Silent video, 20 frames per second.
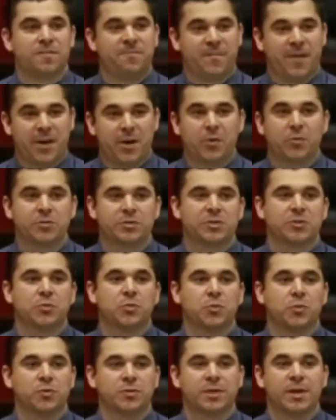Pharaoh's
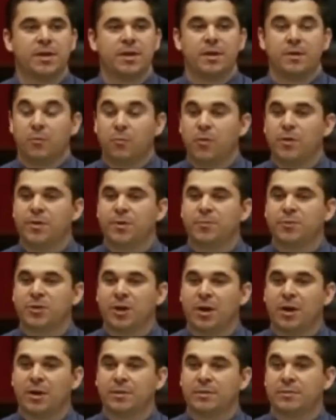schools where they were
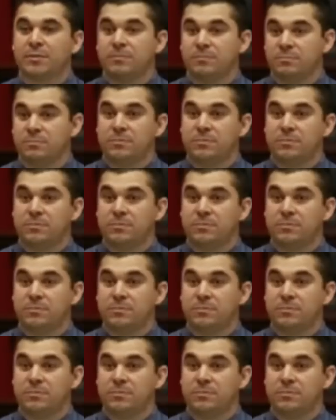taught